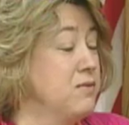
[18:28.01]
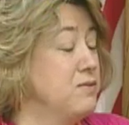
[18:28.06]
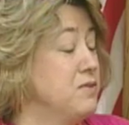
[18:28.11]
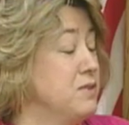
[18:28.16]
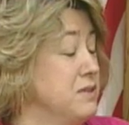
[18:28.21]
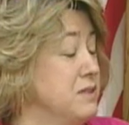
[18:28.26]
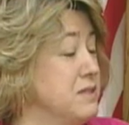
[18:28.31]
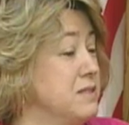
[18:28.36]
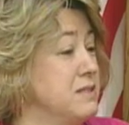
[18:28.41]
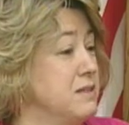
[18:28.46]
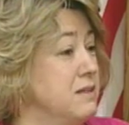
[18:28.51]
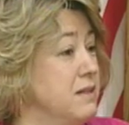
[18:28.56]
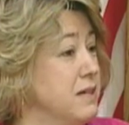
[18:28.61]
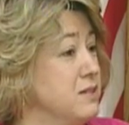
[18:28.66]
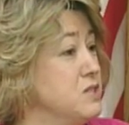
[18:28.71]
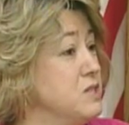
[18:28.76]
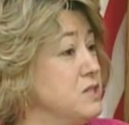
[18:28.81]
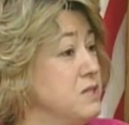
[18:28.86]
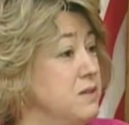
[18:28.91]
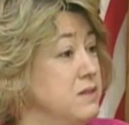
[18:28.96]
for this
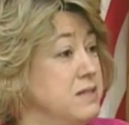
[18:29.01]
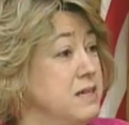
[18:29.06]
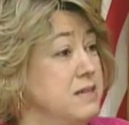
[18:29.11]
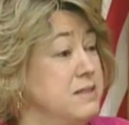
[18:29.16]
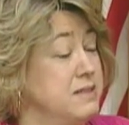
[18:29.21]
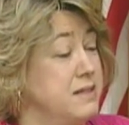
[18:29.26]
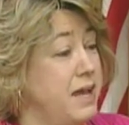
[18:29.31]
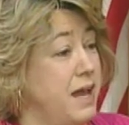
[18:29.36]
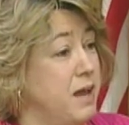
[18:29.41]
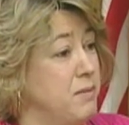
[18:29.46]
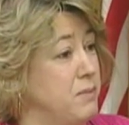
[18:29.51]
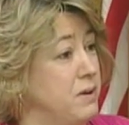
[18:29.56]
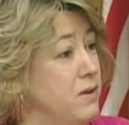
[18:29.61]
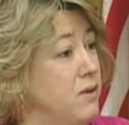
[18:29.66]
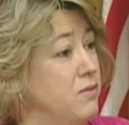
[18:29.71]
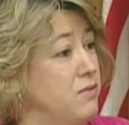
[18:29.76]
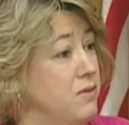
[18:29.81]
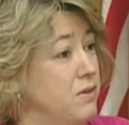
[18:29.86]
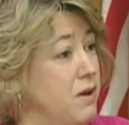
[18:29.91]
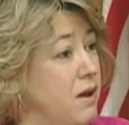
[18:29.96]
election, so it doesn't happen
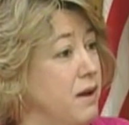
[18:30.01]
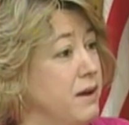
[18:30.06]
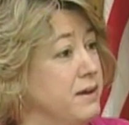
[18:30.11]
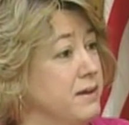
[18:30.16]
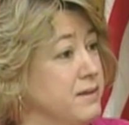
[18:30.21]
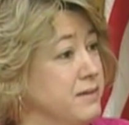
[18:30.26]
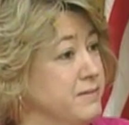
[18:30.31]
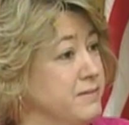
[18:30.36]
overnight.